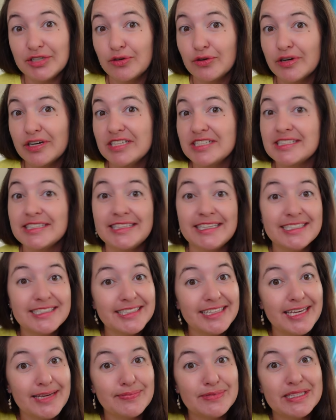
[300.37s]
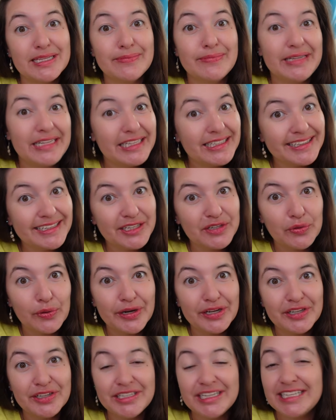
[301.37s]
cords, this keeps them neatly
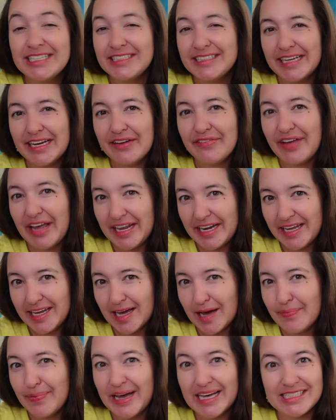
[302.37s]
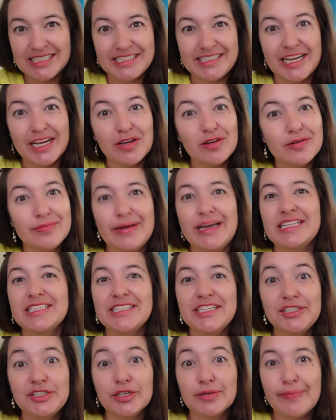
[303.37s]
coiled instead of ending up as a tangled mess
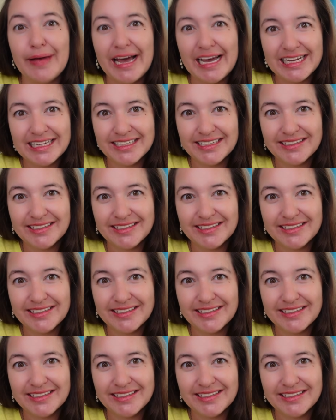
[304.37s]
in your bag.